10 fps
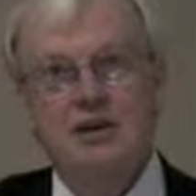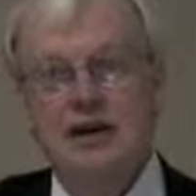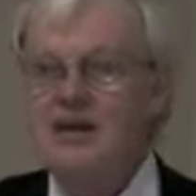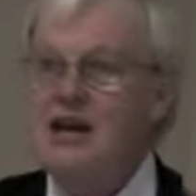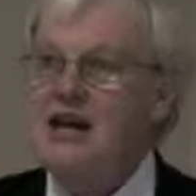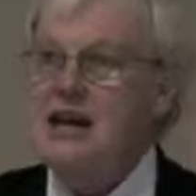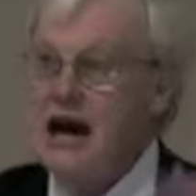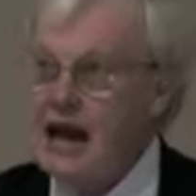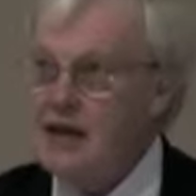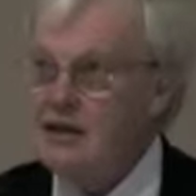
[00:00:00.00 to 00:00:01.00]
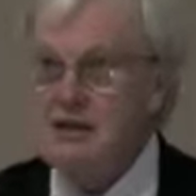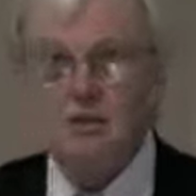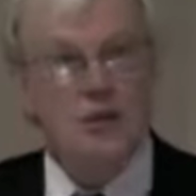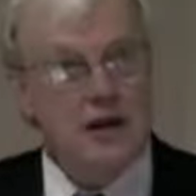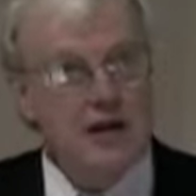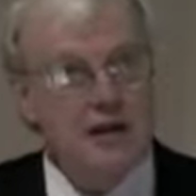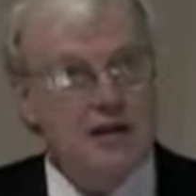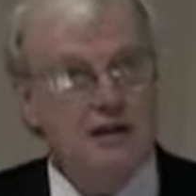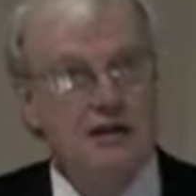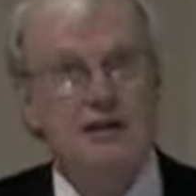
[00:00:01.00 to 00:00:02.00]
And then at night, the
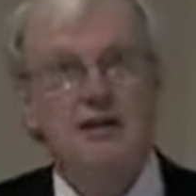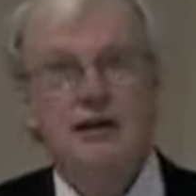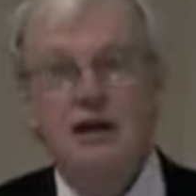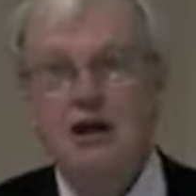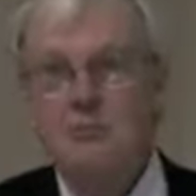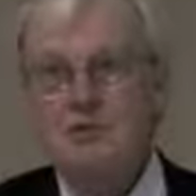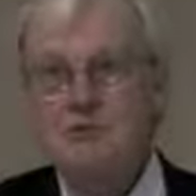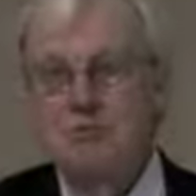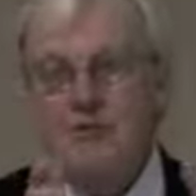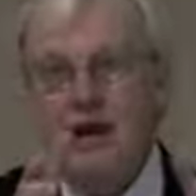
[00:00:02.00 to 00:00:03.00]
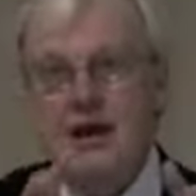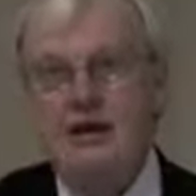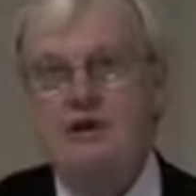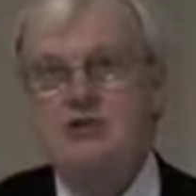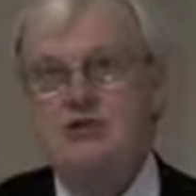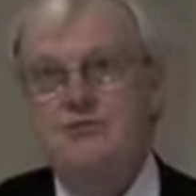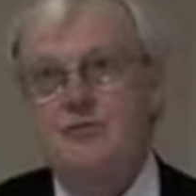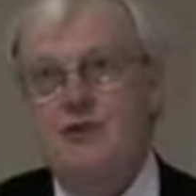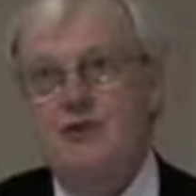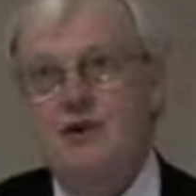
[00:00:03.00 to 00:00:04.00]
wind, it'll help us provide energy
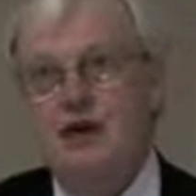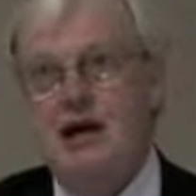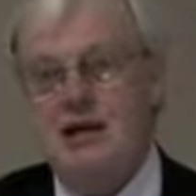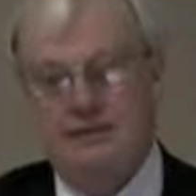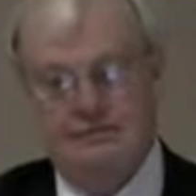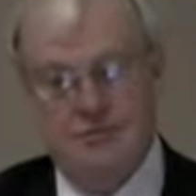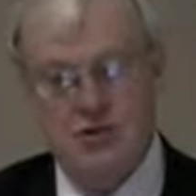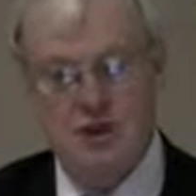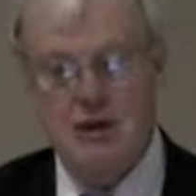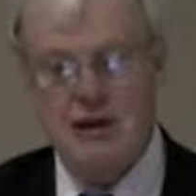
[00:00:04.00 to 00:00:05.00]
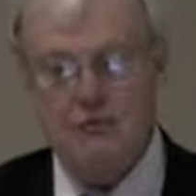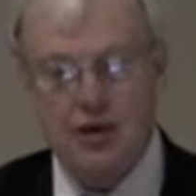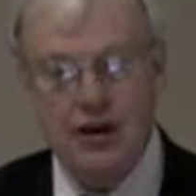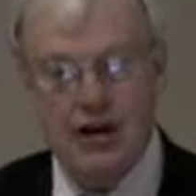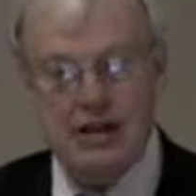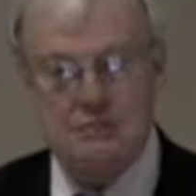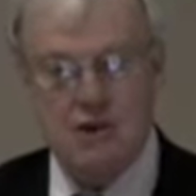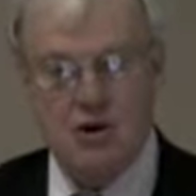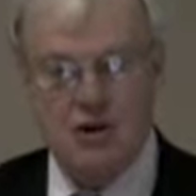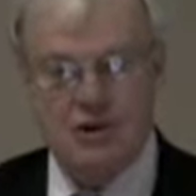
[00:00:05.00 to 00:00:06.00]
for you at night. So they make a very nice
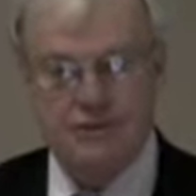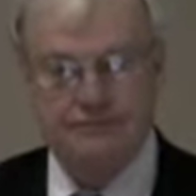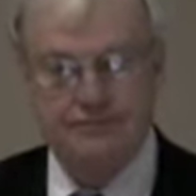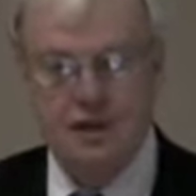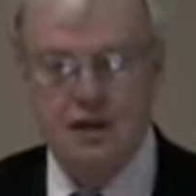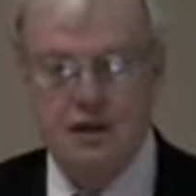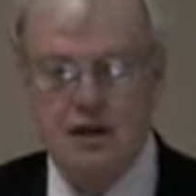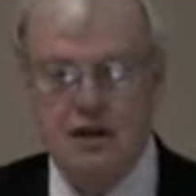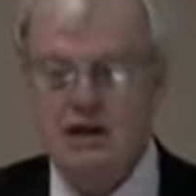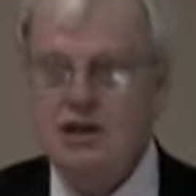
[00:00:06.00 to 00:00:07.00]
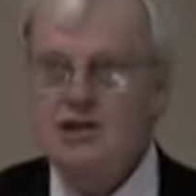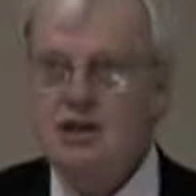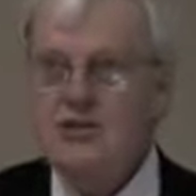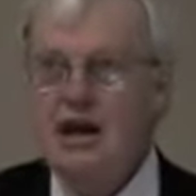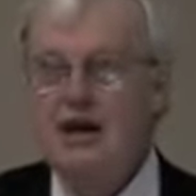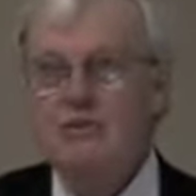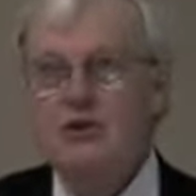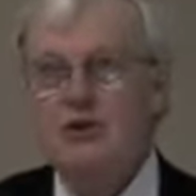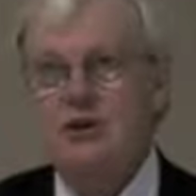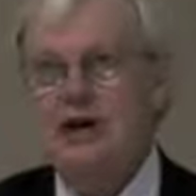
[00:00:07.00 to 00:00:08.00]
marriage. In addition to that, we
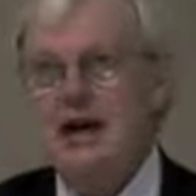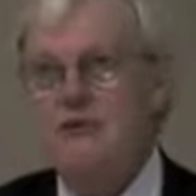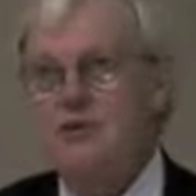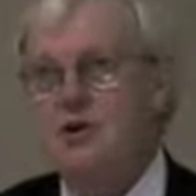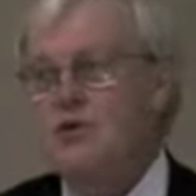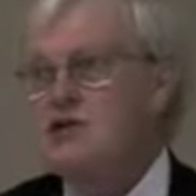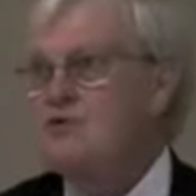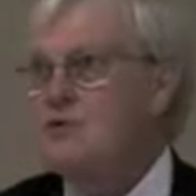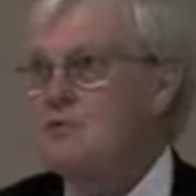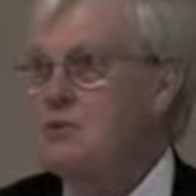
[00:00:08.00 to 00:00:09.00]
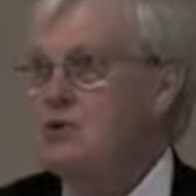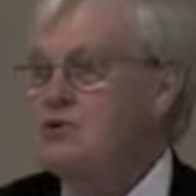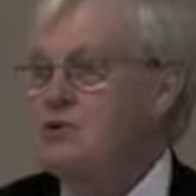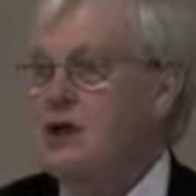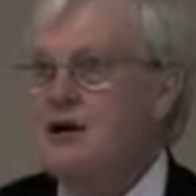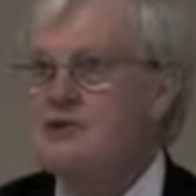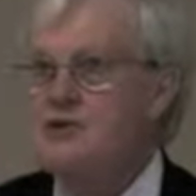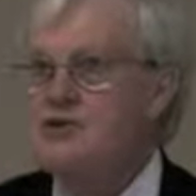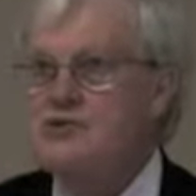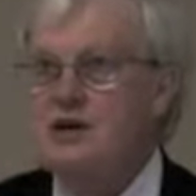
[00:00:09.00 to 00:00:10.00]
currently have a request for proposal out on
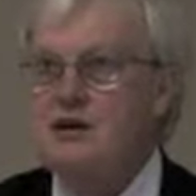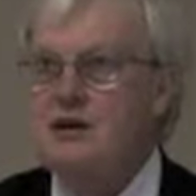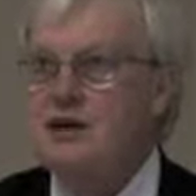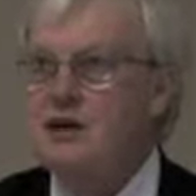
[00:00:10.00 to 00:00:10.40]
the street